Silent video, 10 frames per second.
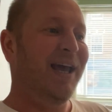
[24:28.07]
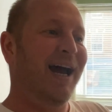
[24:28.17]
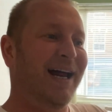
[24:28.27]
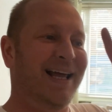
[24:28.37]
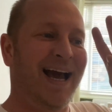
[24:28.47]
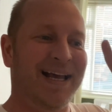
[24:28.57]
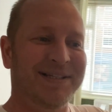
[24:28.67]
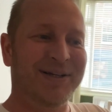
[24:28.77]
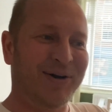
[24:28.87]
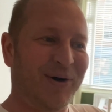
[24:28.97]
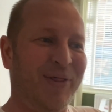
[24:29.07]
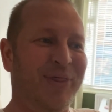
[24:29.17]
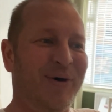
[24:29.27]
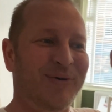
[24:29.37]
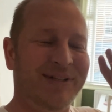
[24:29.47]
and it hasn't got
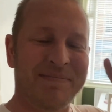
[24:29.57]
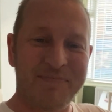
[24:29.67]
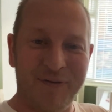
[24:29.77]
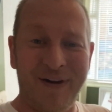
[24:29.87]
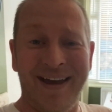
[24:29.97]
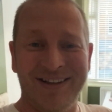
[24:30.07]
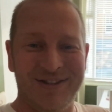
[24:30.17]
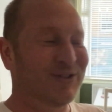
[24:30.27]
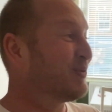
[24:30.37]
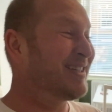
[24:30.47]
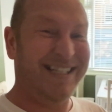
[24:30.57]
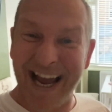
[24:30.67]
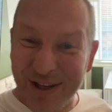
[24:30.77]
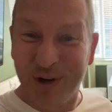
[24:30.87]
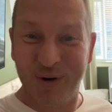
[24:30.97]
those imperfections which
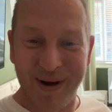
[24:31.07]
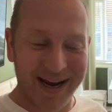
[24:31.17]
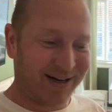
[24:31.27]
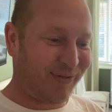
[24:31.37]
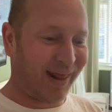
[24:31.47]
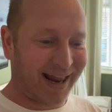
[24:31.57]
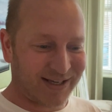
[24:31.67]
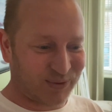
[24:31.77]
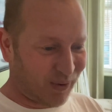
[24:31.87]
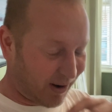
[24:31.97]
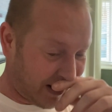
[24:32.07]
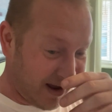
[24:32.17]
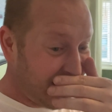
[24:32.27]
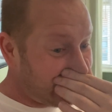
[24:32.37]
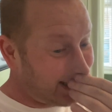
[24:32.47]
Daniel created on the last one.
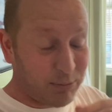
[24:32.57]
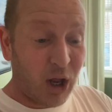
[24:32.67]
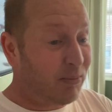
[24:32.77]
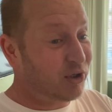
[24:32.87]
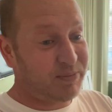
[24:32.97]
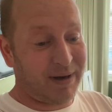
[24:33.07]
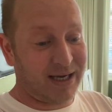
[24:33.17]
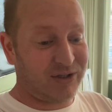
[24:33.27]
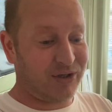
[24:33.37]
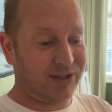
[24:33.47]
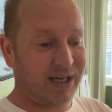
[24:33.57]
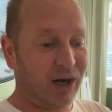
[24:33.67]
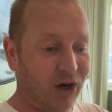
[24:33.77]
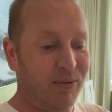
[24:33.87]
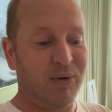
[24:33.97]
Yet a lot more spacious, a
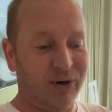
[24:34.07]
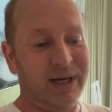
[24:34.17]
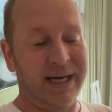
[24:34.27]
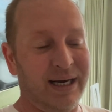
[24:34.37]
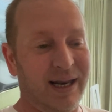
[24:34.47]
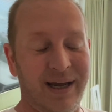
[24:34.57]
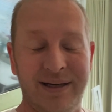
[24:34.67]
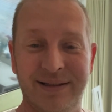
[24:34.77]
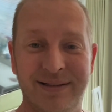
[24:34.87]
lot more clean lined.